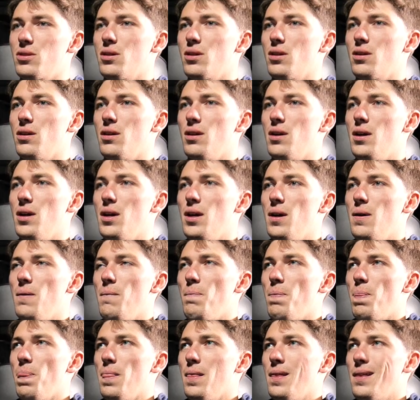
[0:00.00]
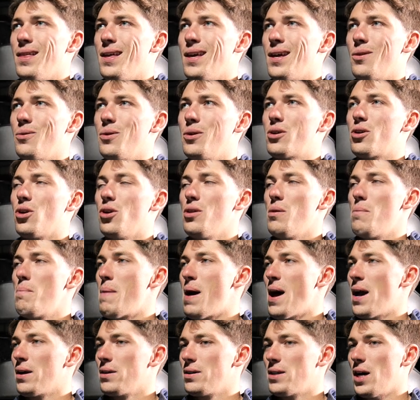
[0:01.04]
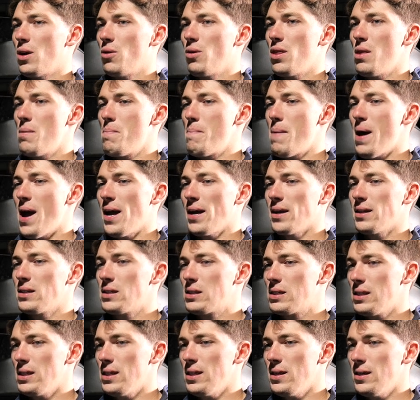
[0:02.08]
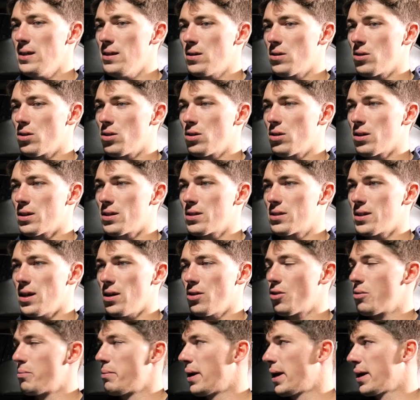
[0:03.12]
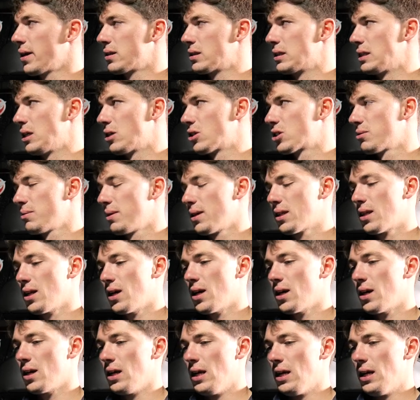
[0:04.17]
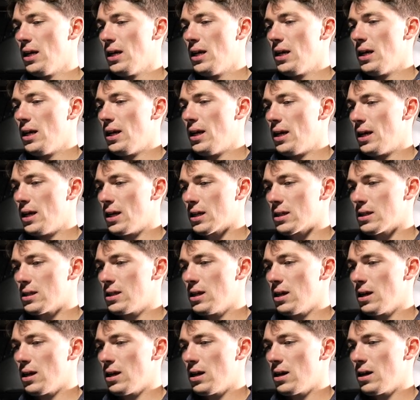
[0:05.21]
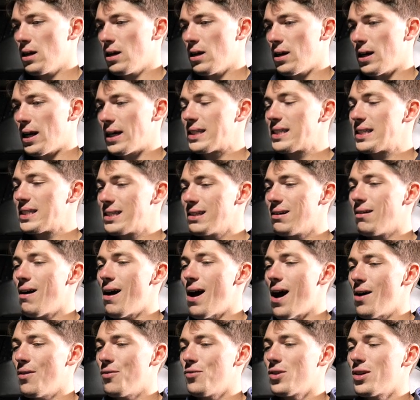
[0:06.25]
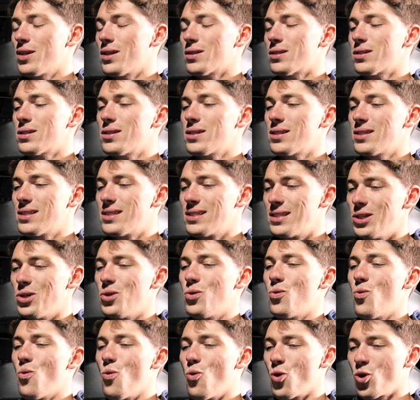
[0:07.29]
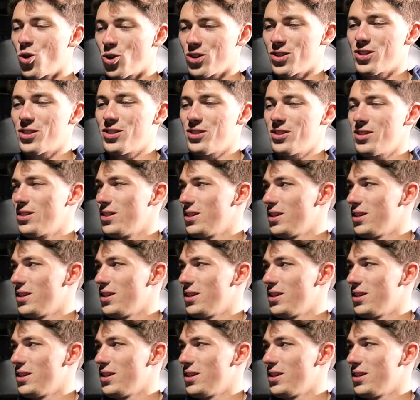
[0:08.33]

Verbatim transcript: the they had a reel called the Mag Daiwa the Mag Z or Exceler Mag Z or something like that, and uh, I still have one and it still works.